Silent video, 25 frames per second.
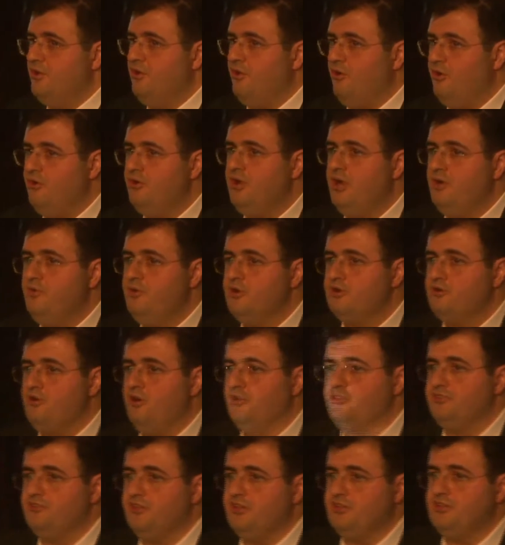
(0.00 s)
on our
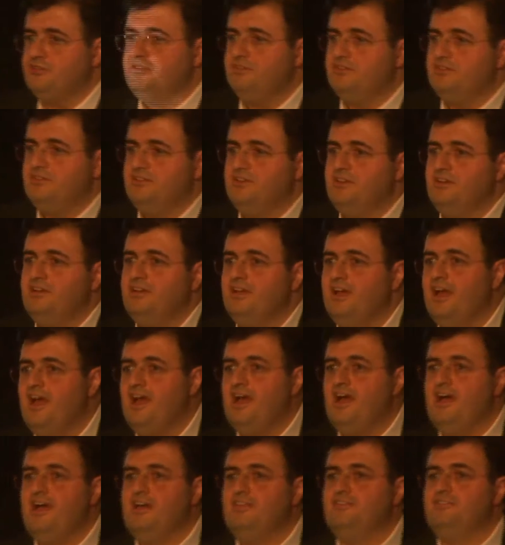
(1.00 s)
content,
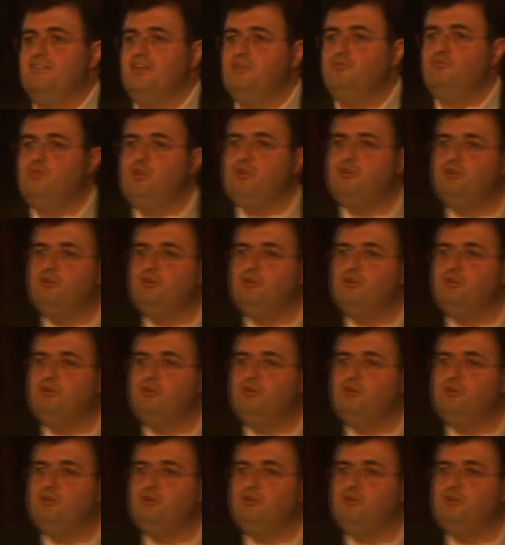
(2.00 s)
and then we